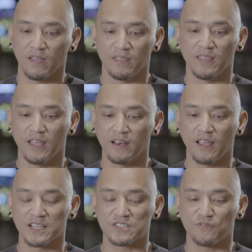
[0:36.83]
And then
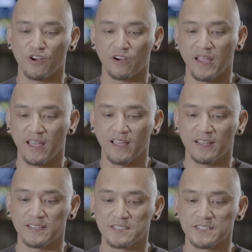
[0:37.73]
as far
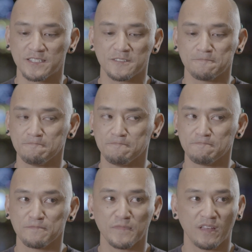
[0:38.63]
as
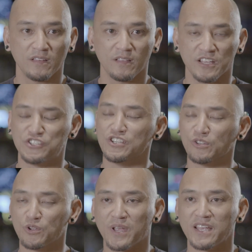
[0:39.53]
the
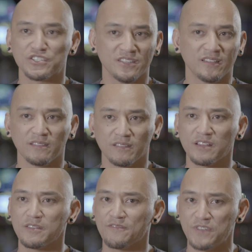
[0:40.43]
geolocation
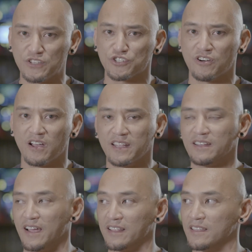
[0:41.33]
feature on
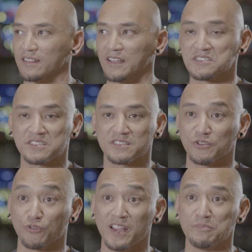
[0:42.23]
it, I think that's
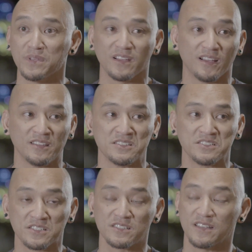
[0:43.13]
great
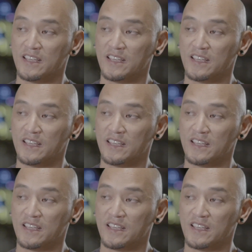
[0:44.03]
because